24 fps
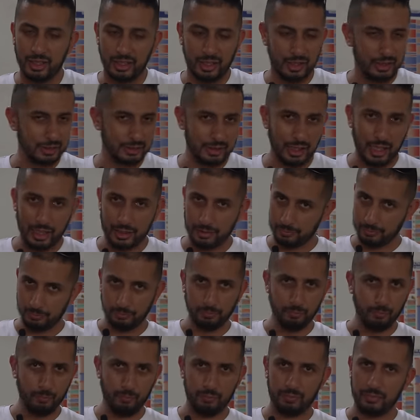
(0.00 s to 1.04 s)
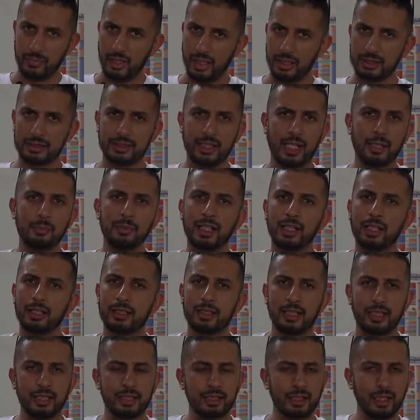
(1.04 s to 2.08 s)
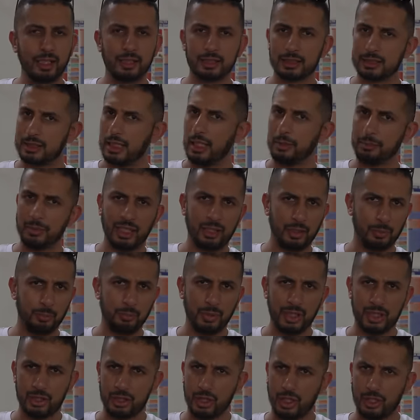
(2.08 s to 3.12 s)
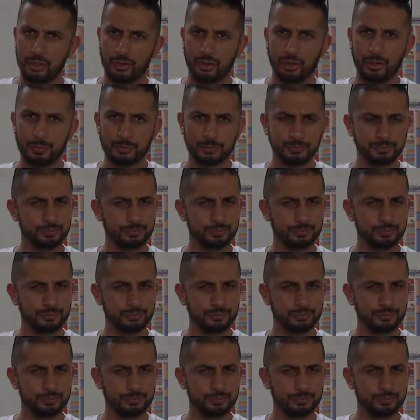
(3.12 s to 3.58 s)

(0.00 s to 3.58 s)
He's like, send me the details, send me the pictures.